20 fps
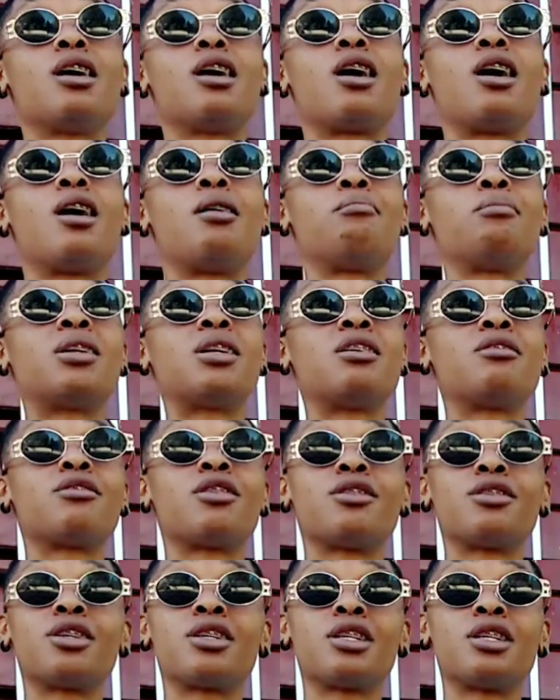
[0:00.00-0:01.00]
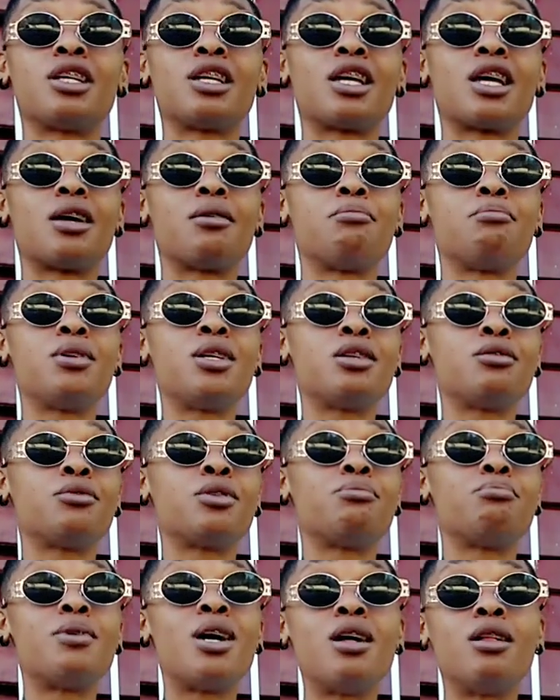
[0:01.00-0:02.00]
I never really get beaten
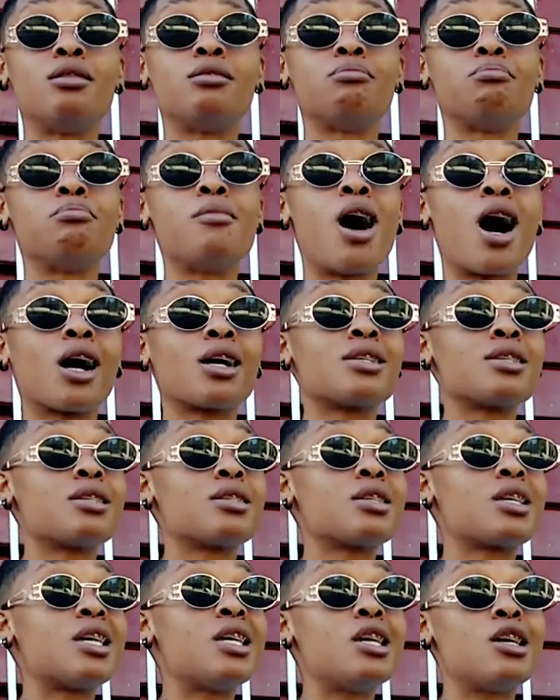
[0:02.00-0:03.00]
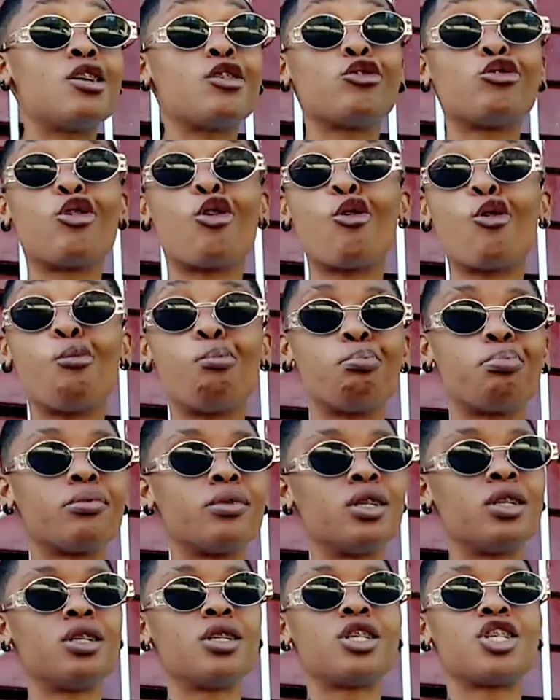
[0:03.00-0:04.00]
with belt, box, kick, toe,
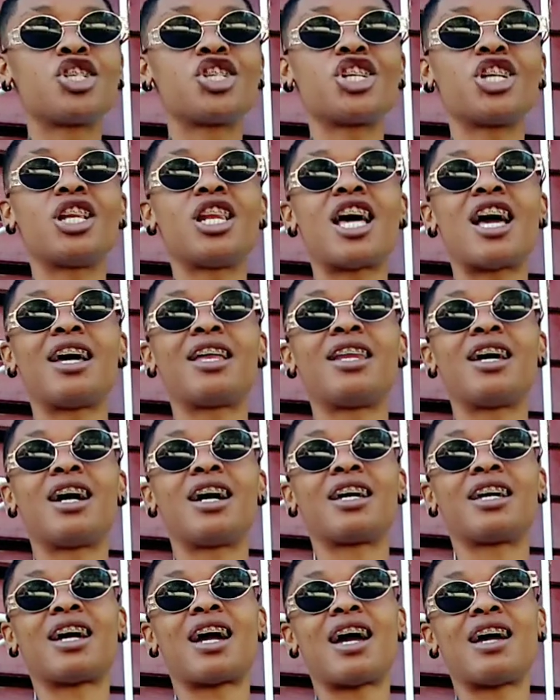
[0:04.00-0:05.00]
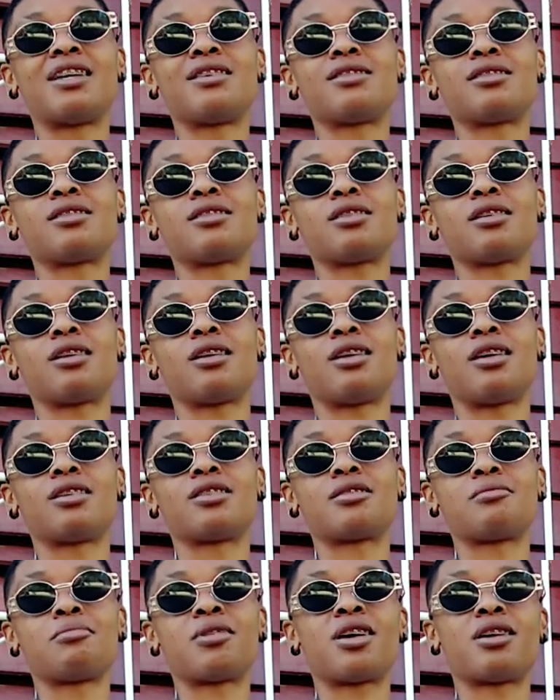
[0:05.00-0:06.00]
shit like that, guys.
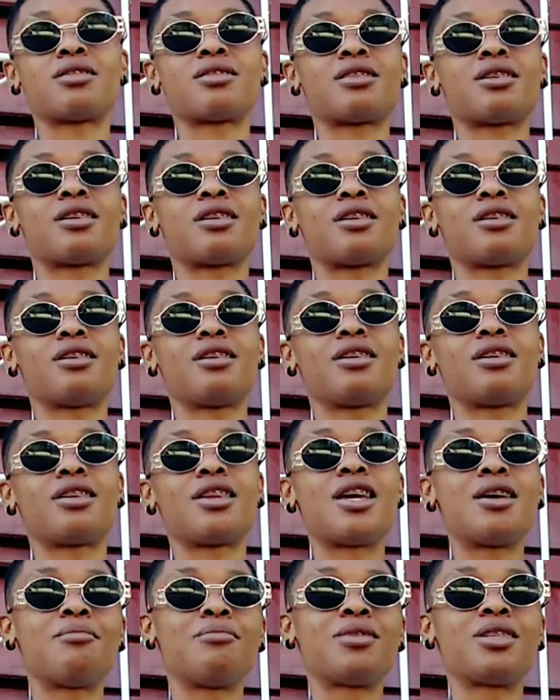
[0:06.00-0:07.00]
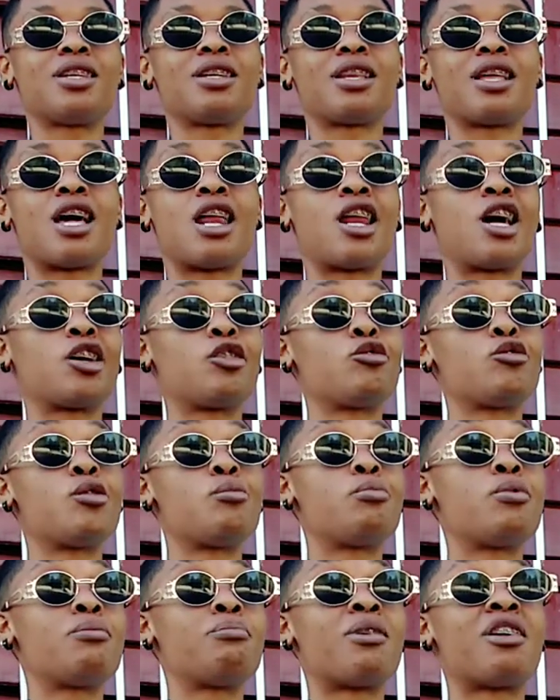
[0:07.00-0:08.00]
Isn't it? I said them thing, and I grew
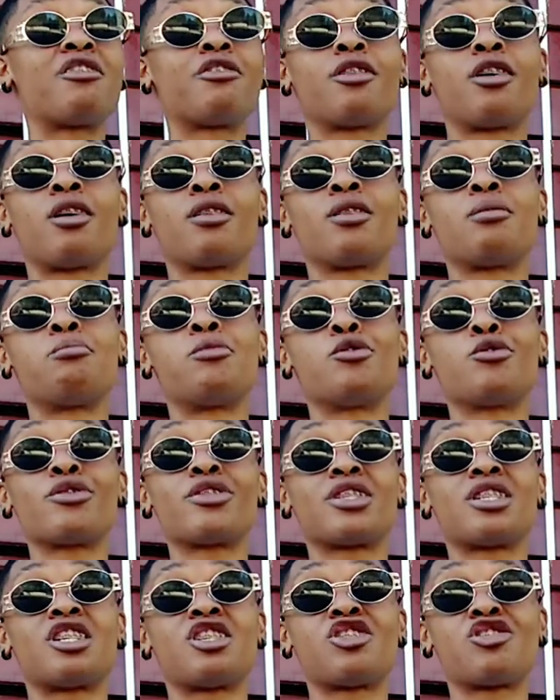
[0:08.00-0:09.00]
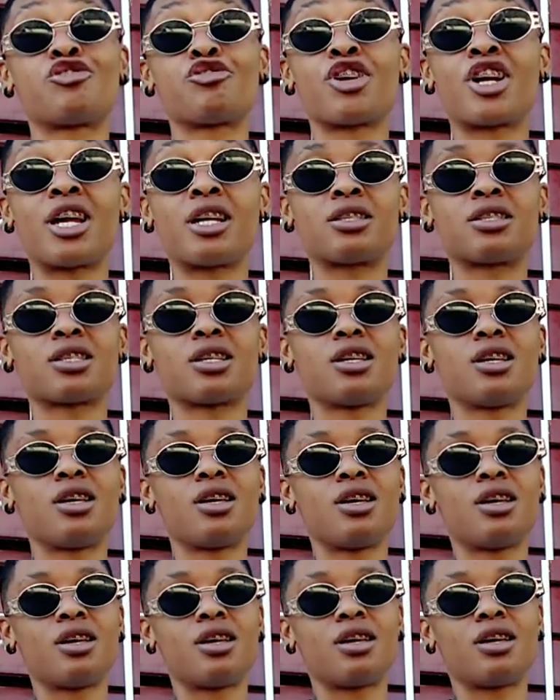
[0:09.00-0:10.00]
up with my father mostly straight.
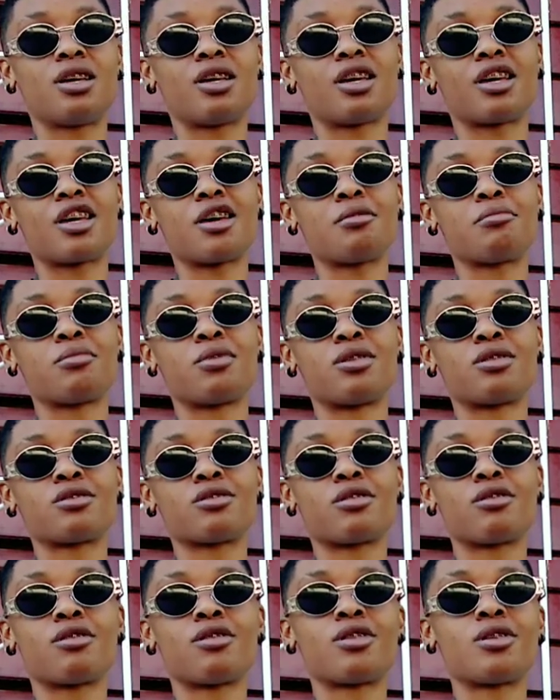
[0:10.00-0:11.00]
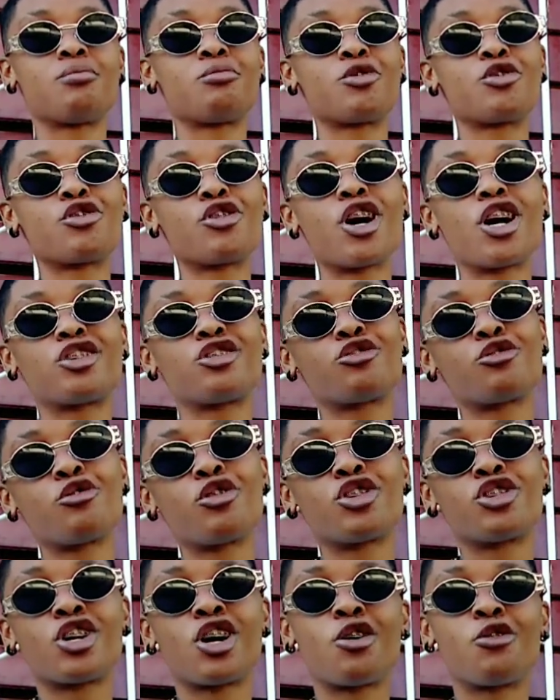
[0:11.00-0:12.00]
You get me? So him grow a
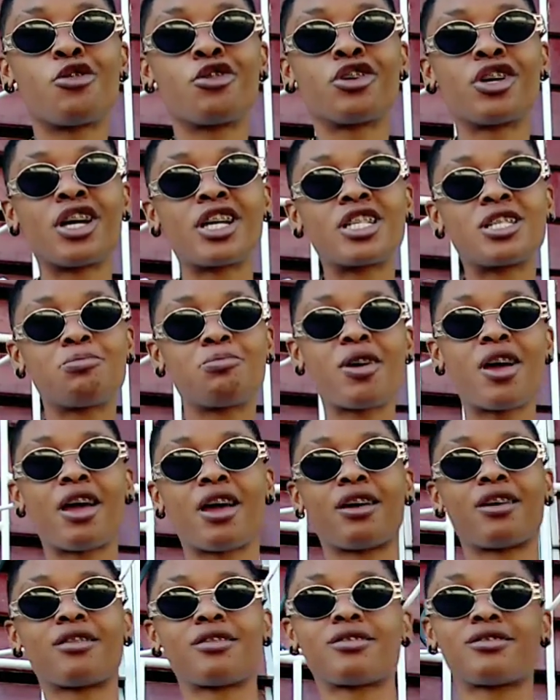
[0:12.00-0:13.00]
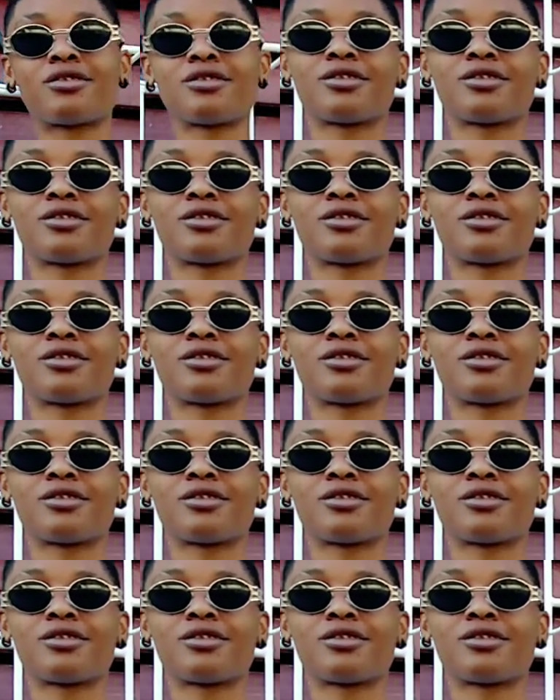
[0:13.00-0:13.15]
soldier. I wanna expect.